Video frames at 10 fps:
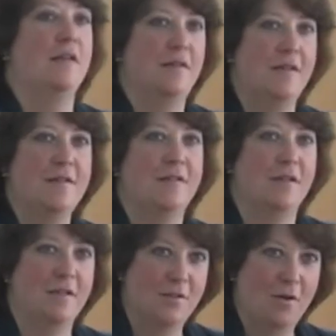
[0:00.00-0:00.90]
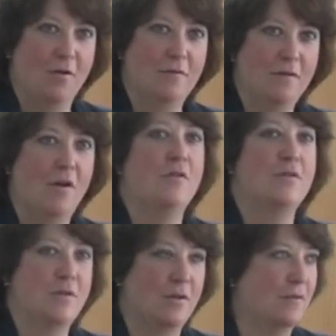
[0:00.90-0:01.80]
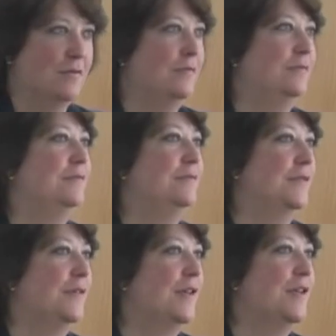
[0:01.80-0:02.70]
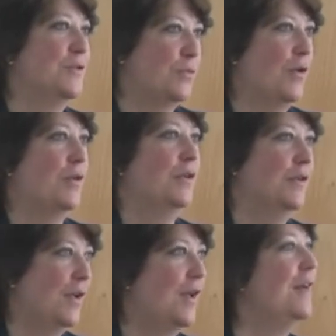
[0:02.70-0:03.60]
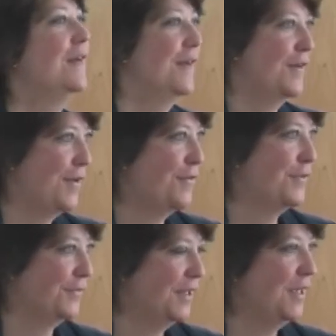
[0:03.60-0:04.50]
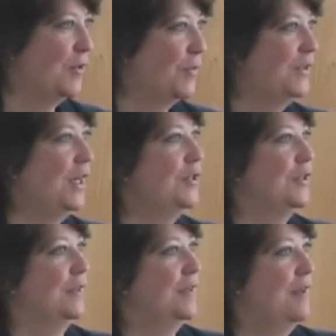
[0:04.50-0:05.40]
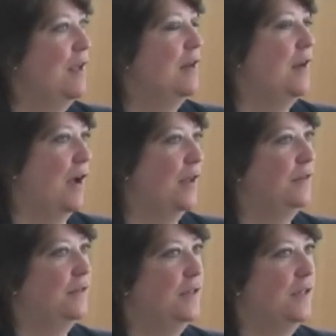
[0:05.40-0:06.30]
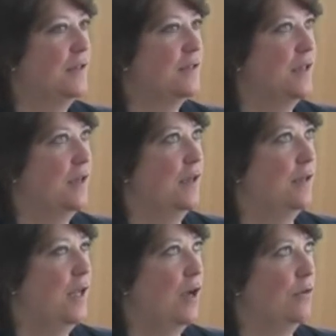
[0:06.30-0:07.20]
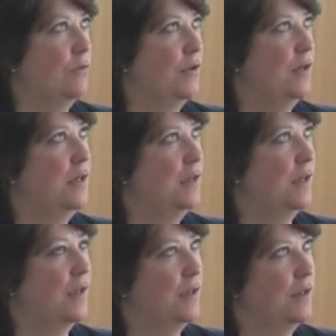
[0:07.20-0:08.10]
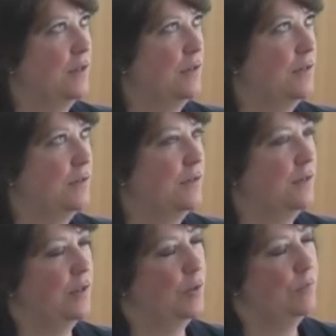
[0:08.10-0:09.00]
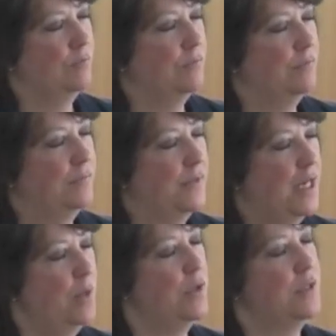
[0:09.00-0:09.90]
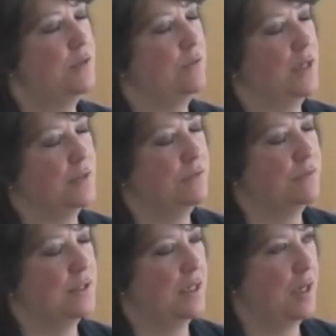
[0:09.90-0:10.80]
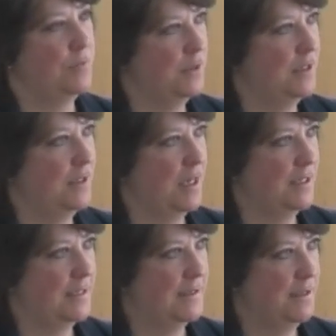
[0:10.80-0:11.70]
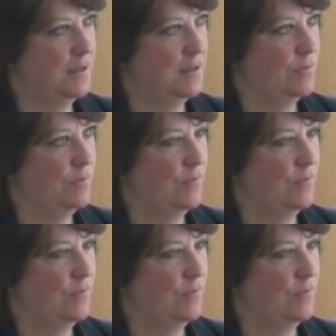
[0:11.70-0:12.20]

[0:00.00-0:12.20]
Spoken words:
this on its own also is worth a 15-year protection. Now, and the thing is, now we're in, the database directive was adopted in '96.